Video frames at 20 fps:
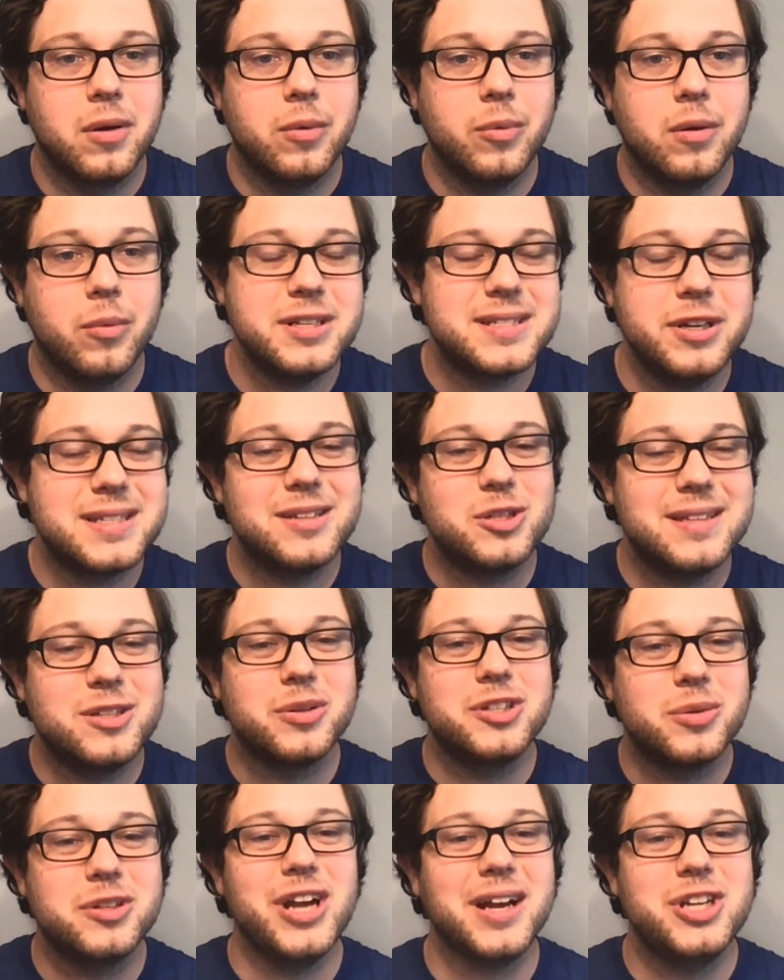What does the
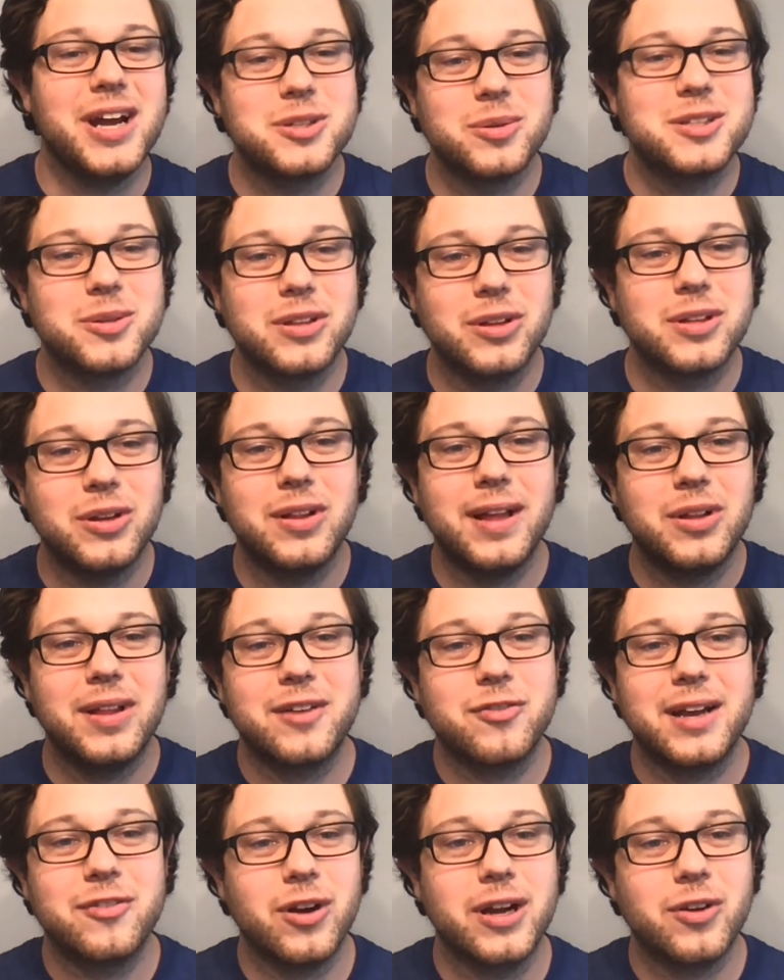trajectory look like
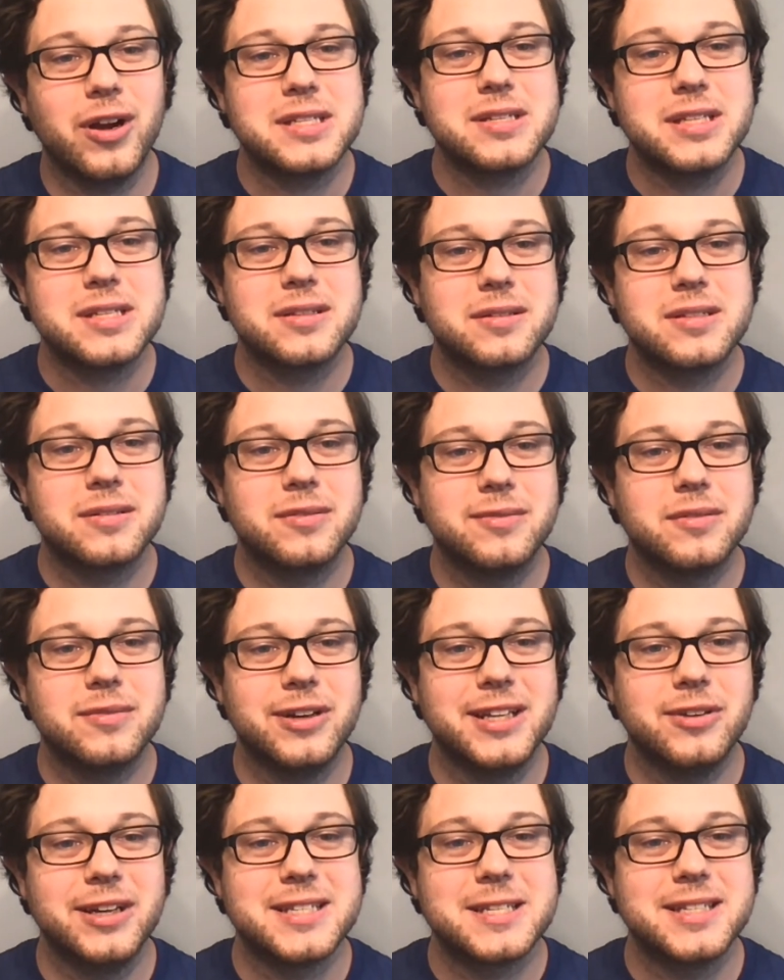for us,
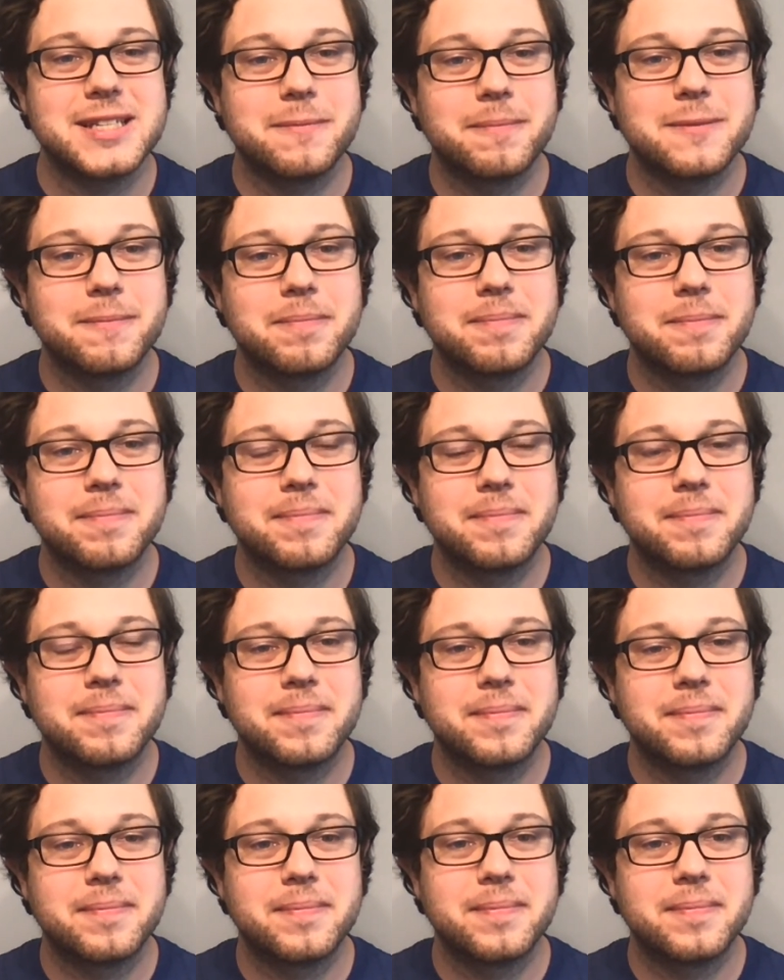friends?
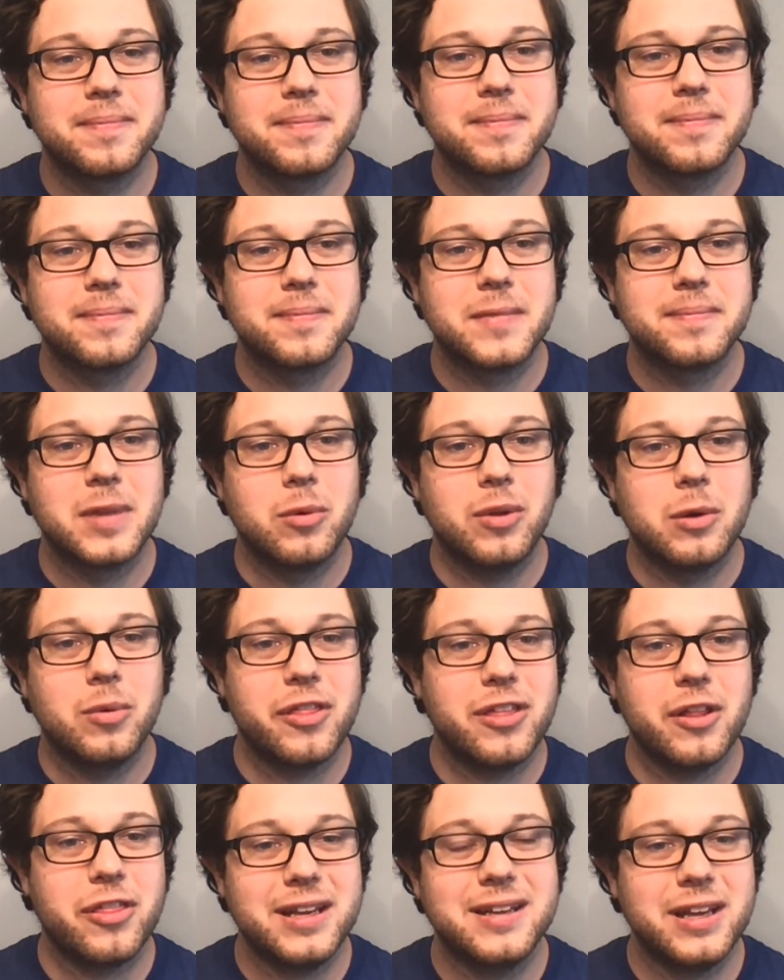Well, I
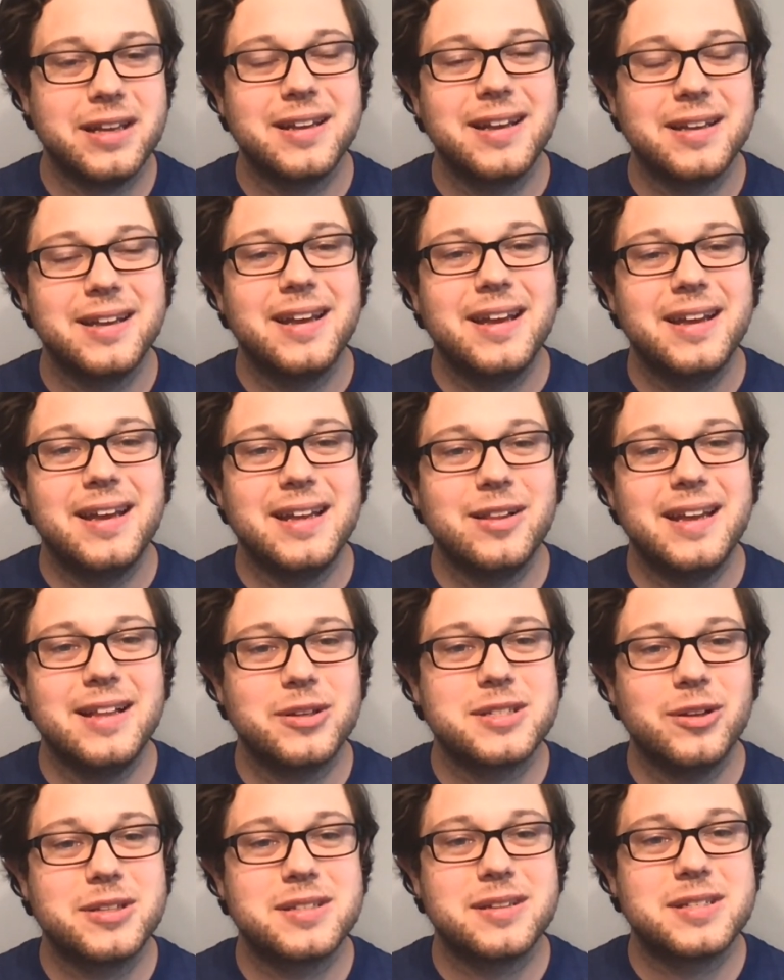think it
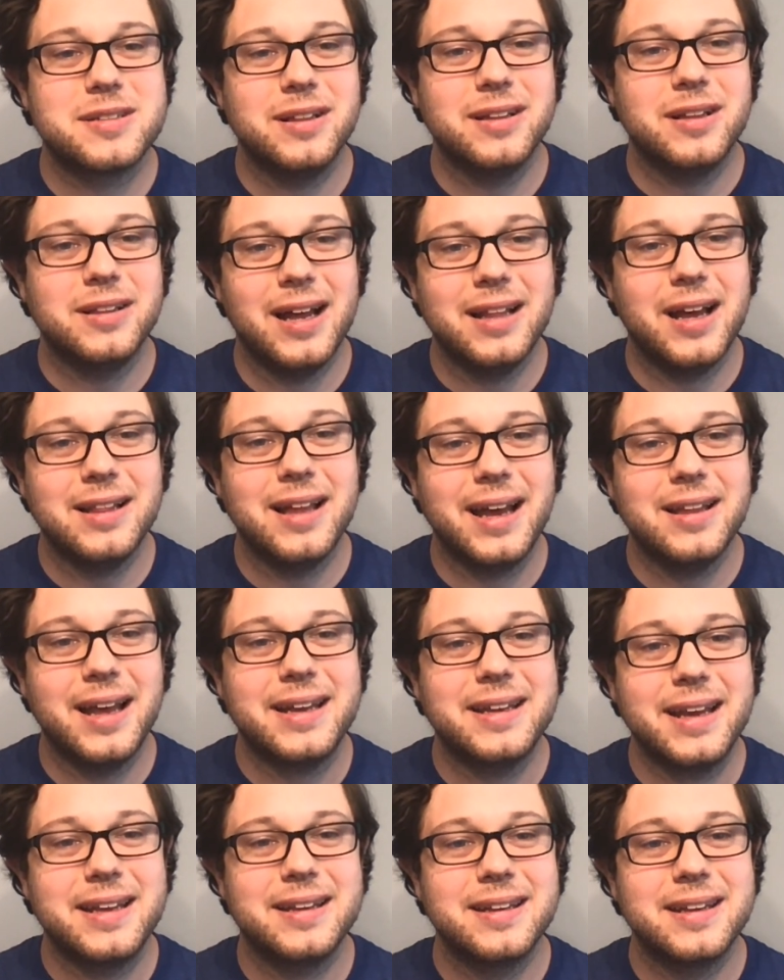looks a lot
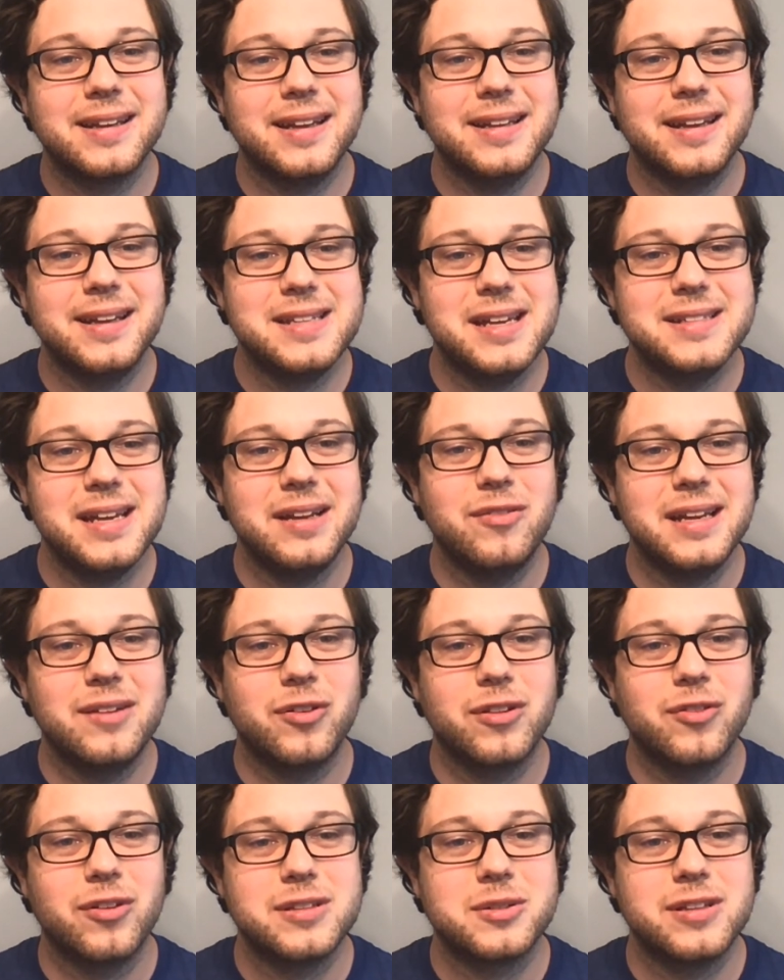like it did
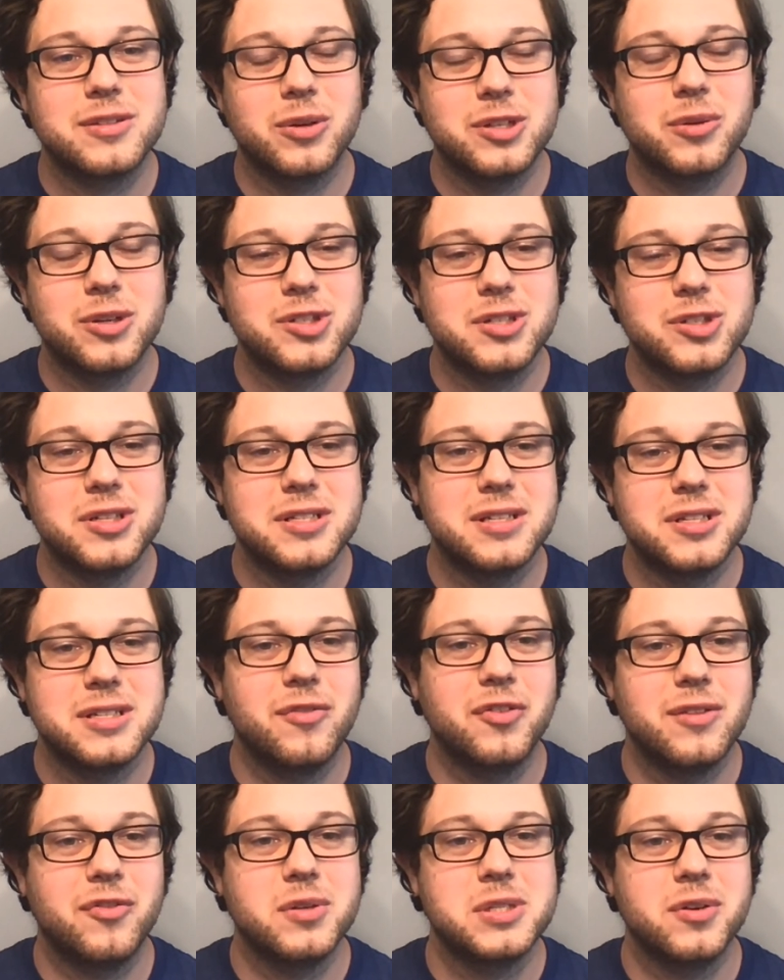for these Christians in the
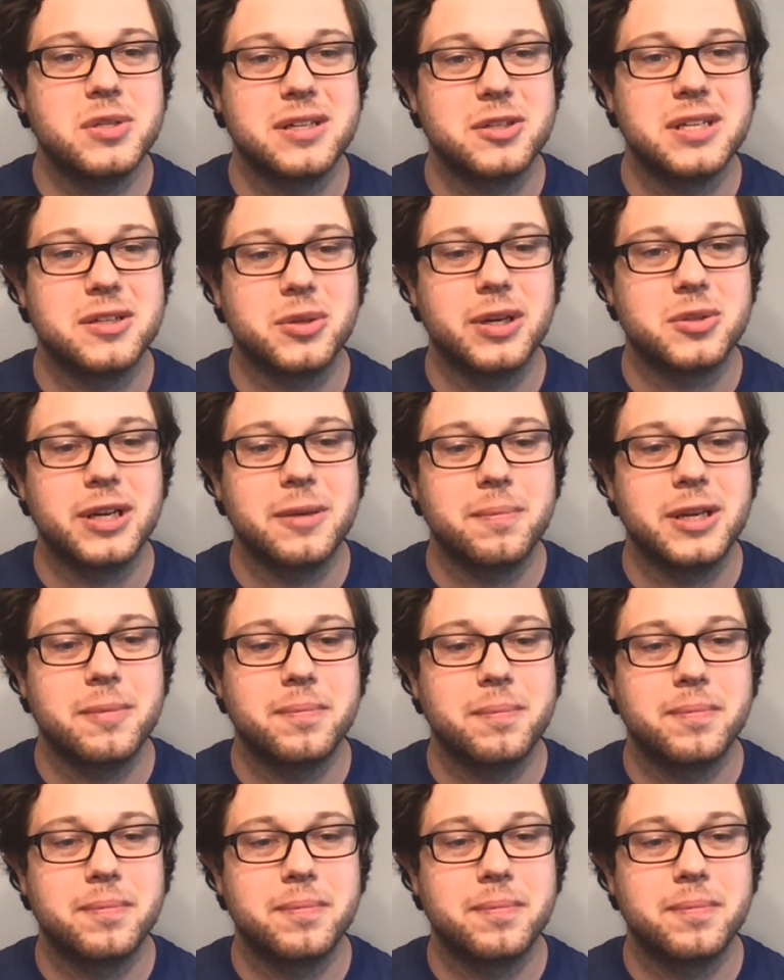first century.